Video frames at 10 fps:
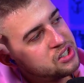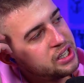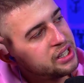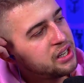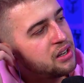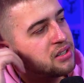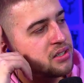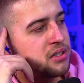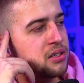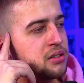She
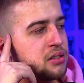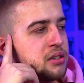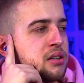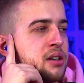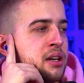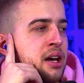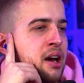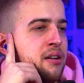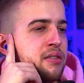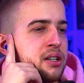does
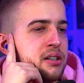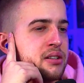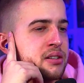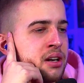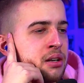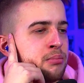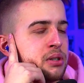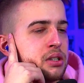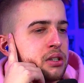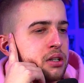have an insane
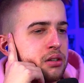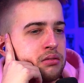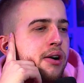ability.